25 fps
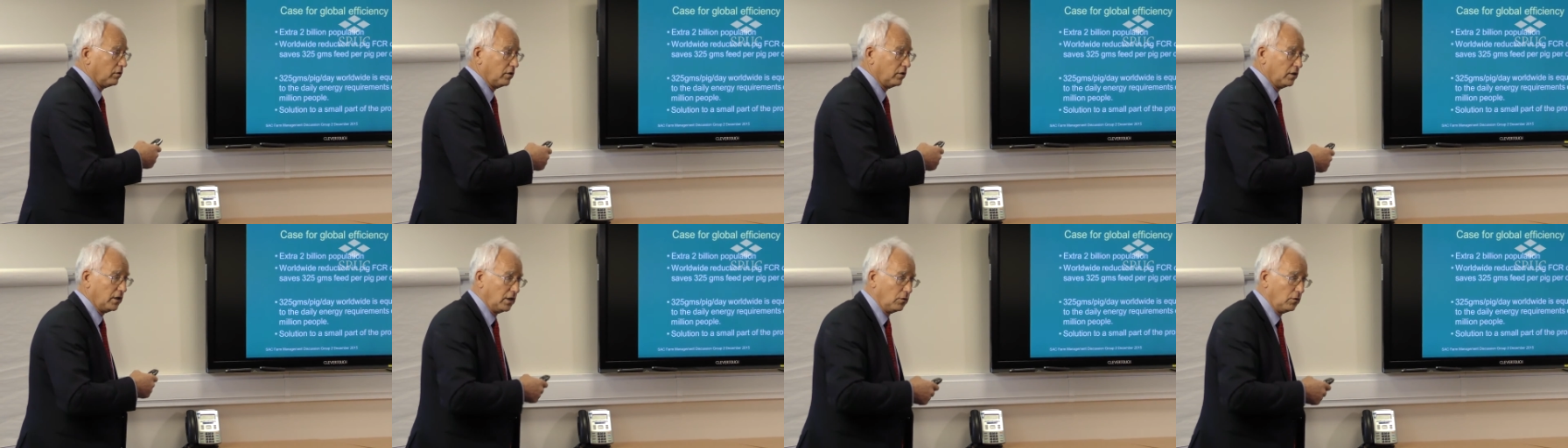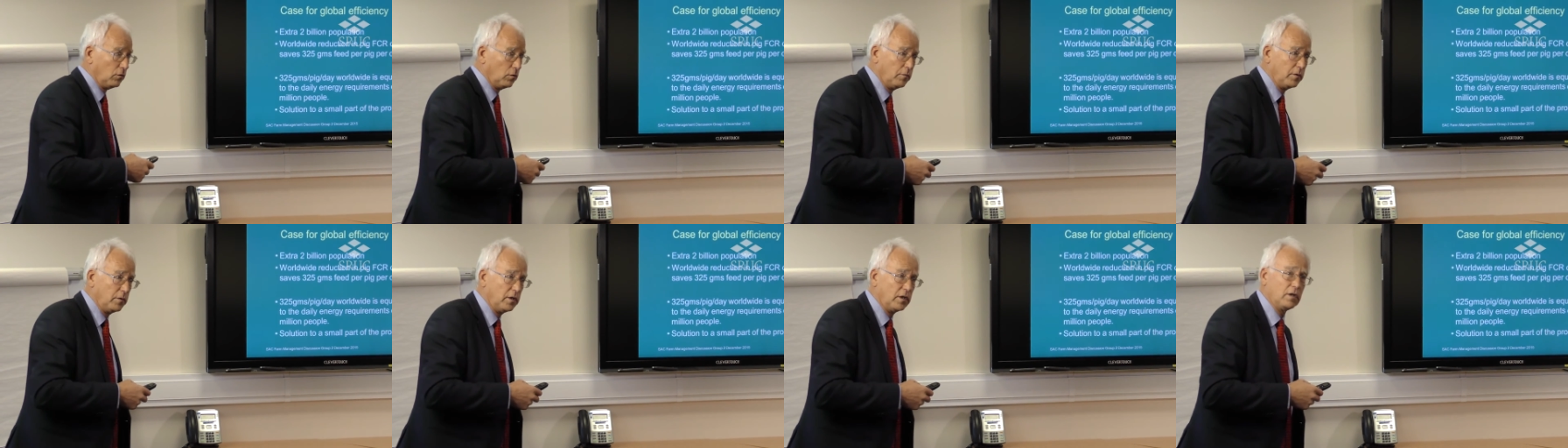today
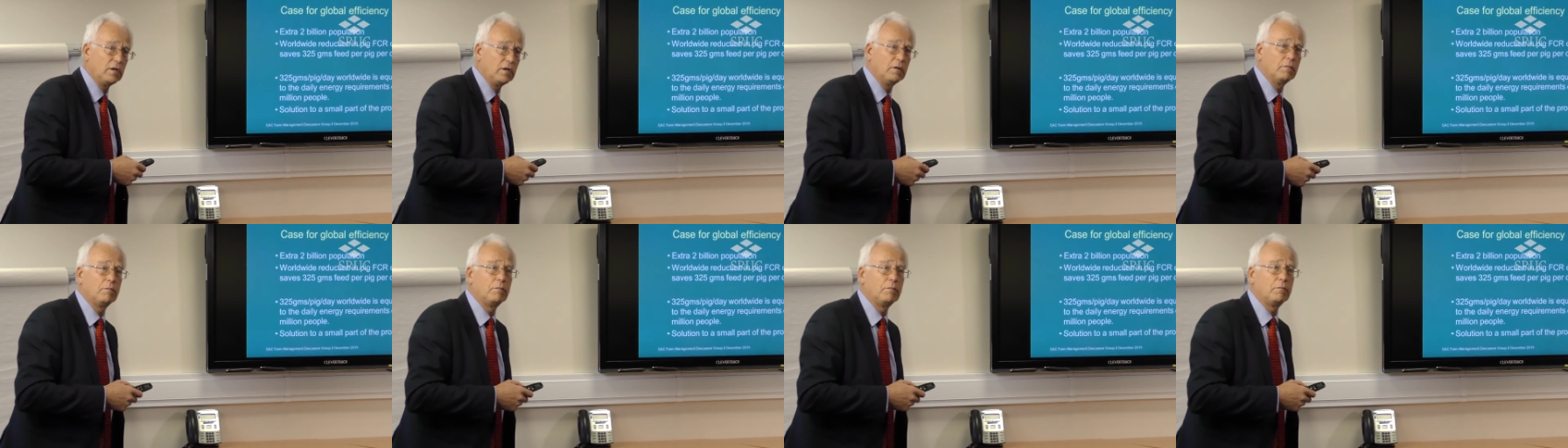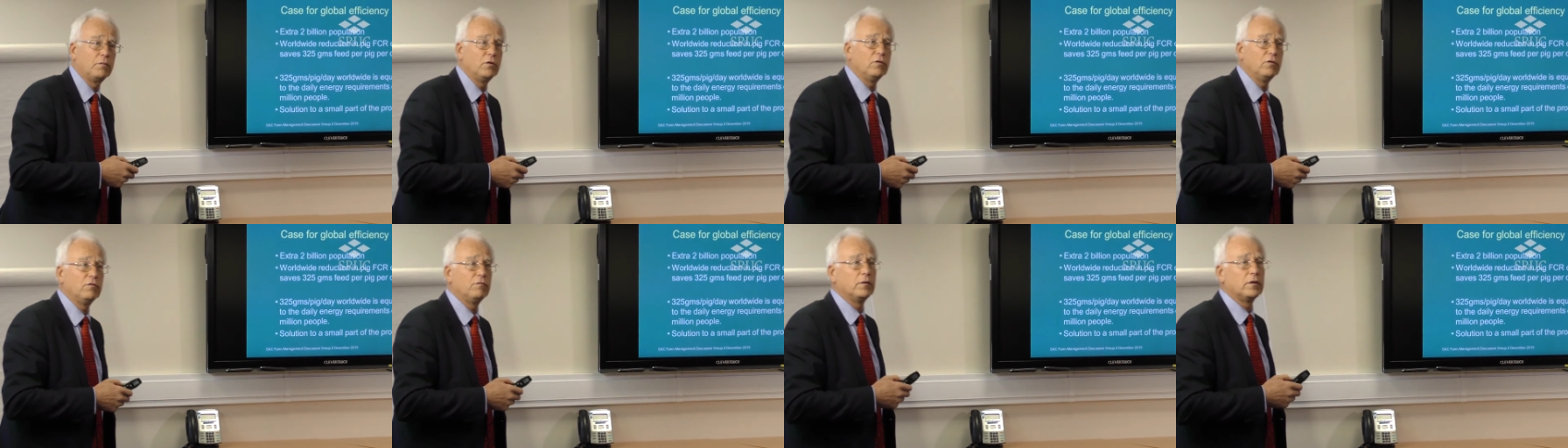we made an
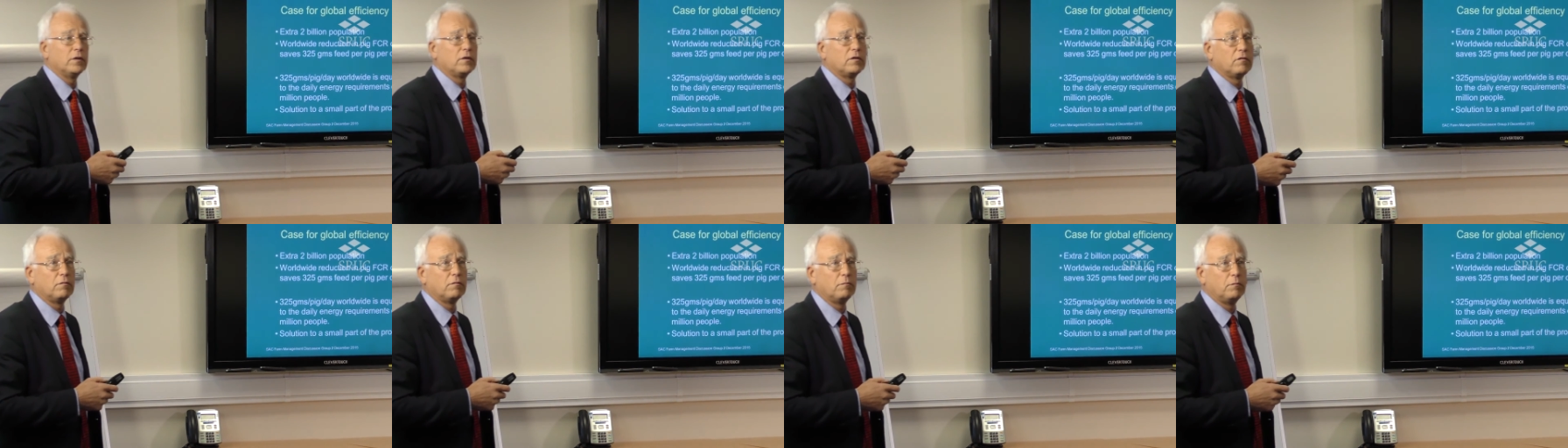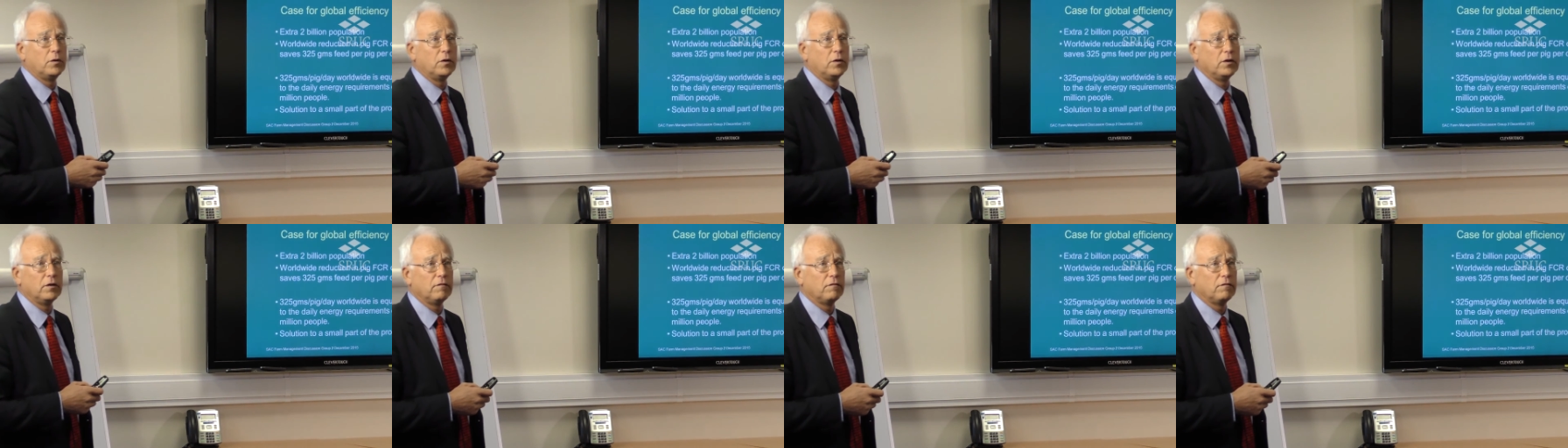improvement of
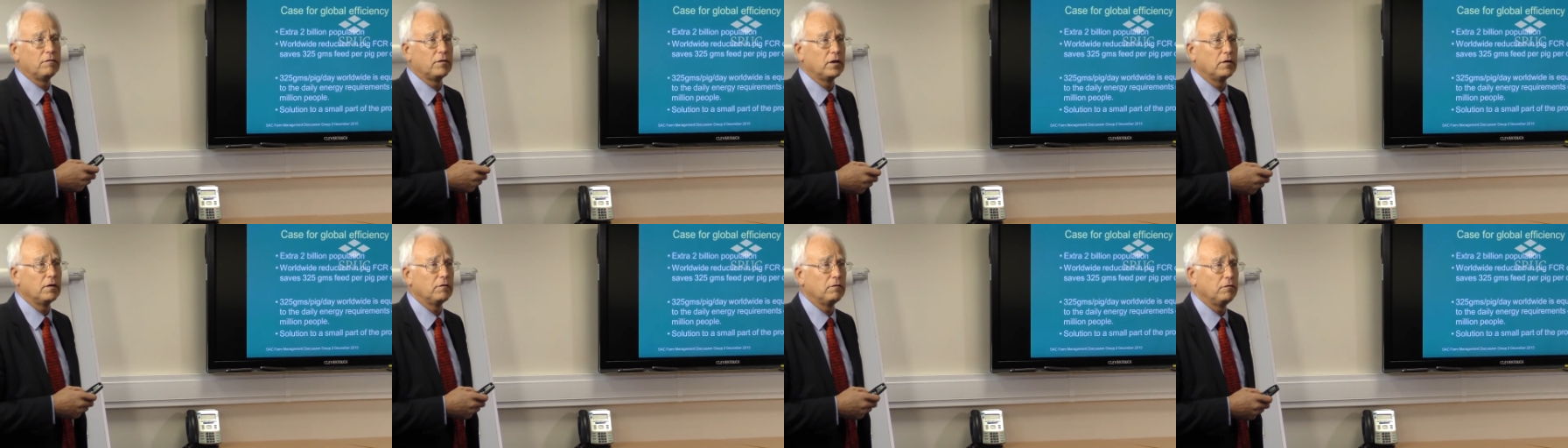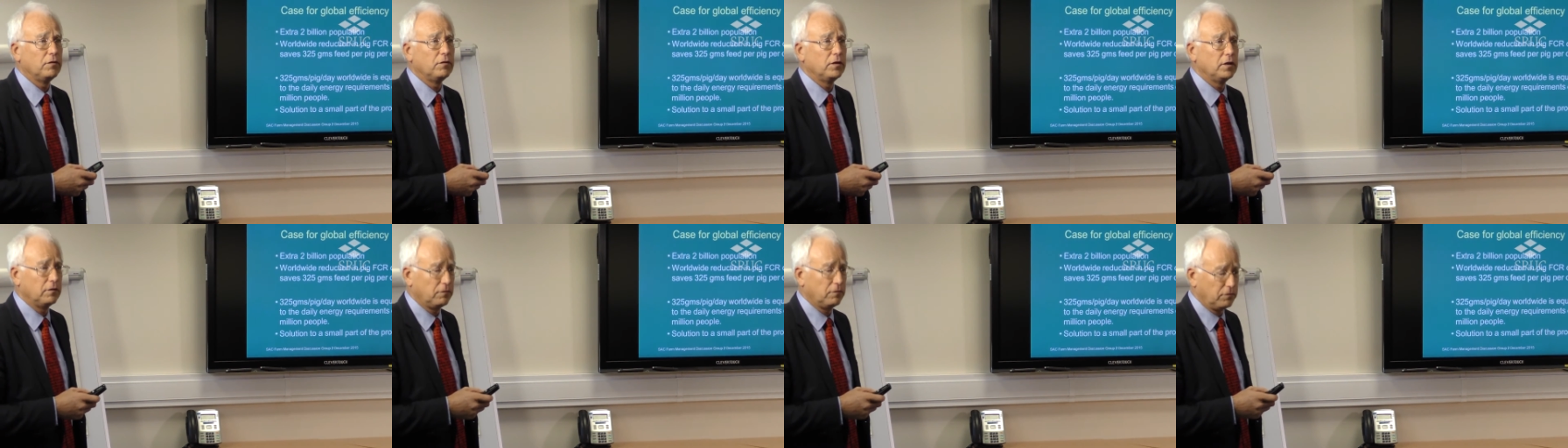0.5
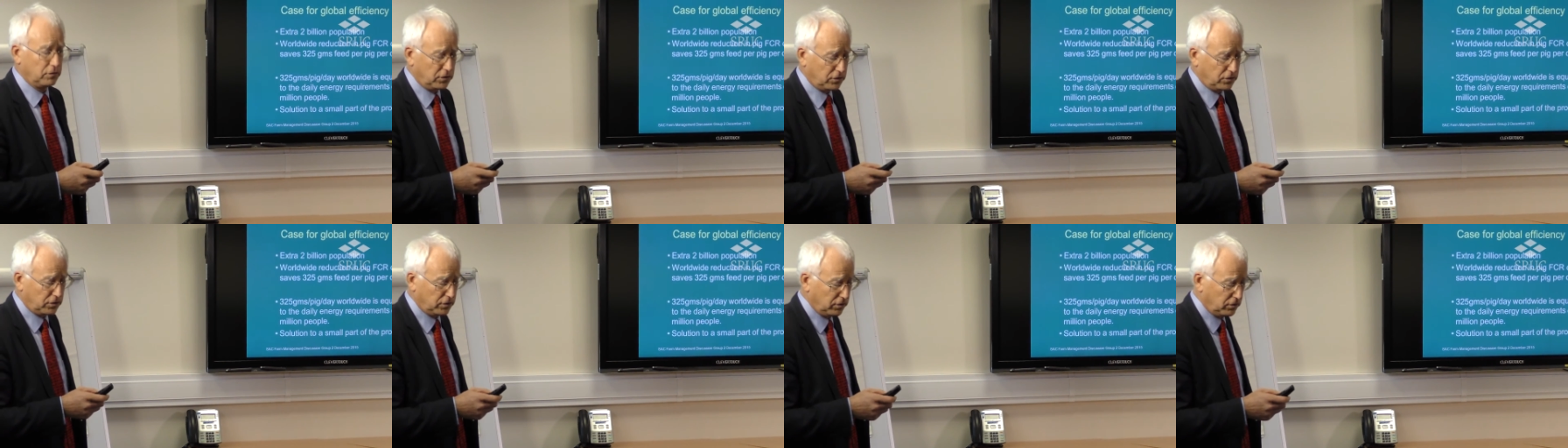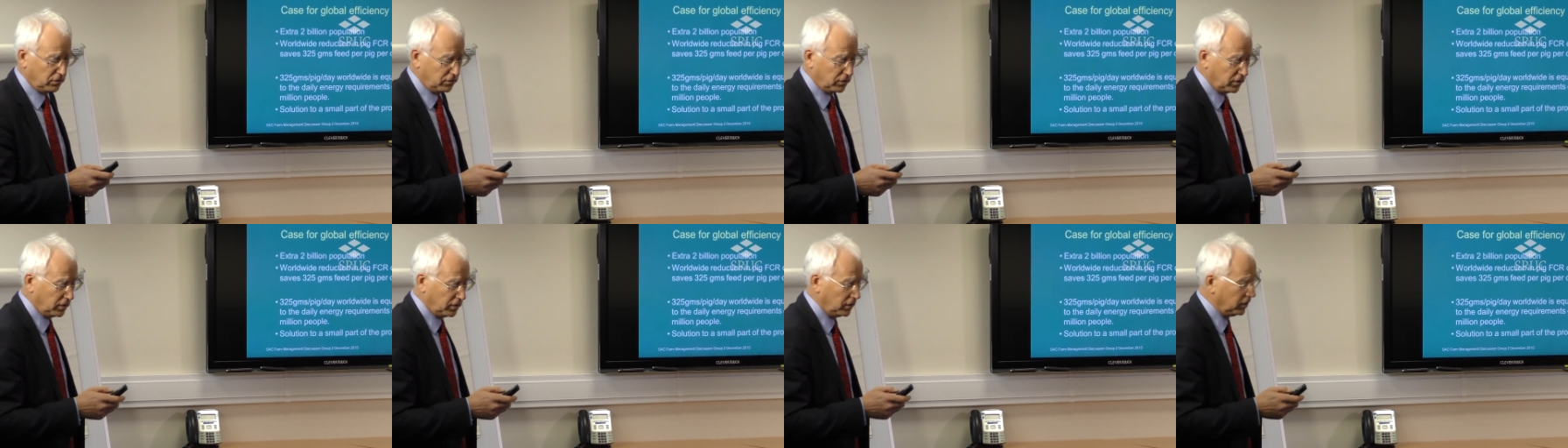feed
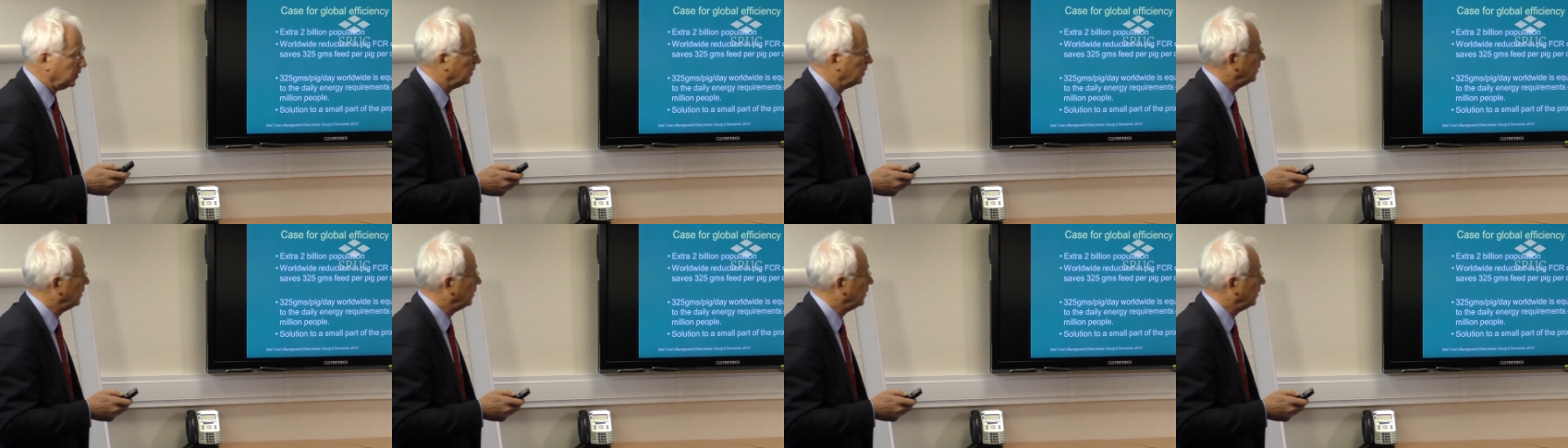efficiency